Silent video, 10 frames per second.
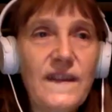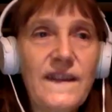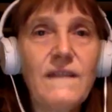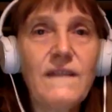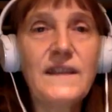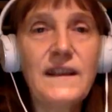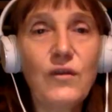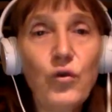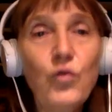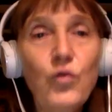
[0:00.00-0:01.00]
of the
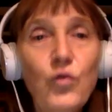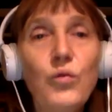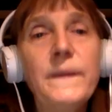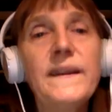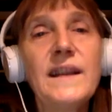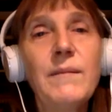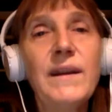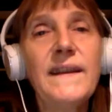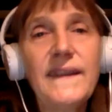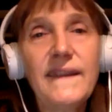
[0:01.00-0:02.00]
rooms, and then my
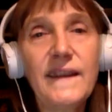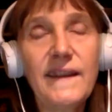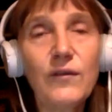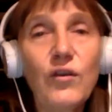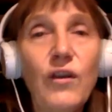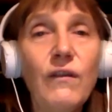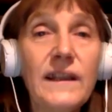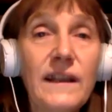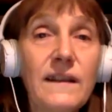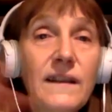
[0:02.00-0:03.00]
assistants would go in and